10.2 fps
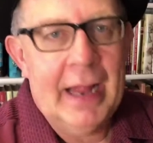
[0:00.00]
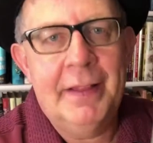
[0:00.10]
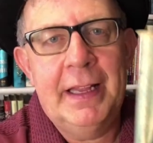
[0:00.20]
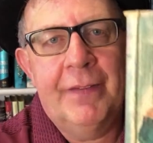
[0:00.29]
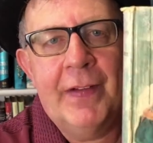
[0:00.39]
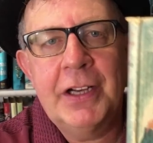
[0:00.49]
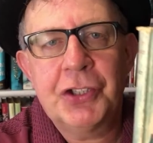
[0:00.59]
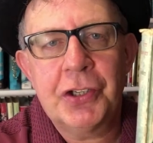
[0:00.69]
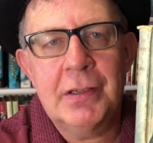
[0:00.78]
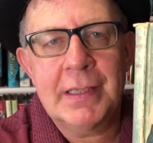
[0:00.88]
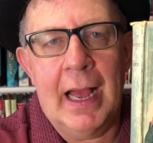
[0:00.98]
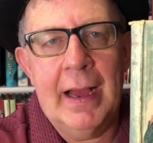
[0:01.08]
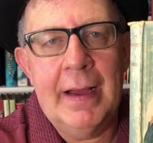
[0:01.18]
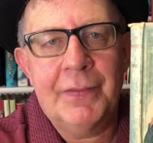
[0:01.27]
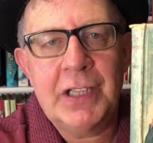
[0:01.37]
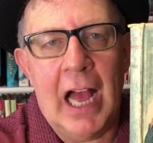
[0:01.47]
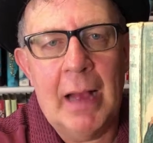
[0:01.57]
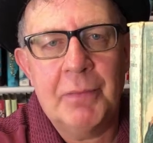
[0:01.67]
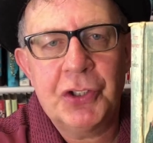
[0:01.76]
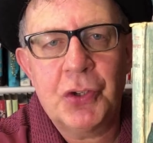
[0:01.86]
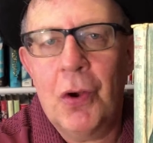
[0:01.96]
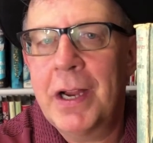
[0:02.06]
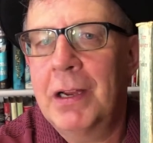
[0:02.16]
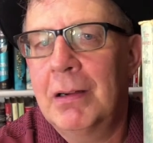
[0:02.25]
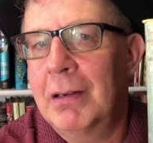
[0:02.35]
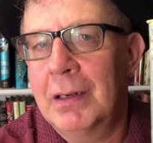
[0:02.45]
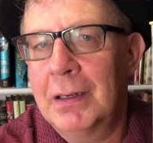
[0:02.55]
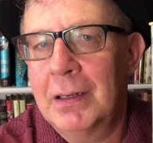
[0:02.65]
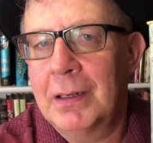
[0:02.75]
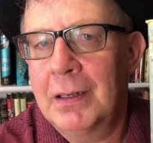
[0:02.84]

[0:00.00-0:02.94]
and The Adventures of Tom Sawyer.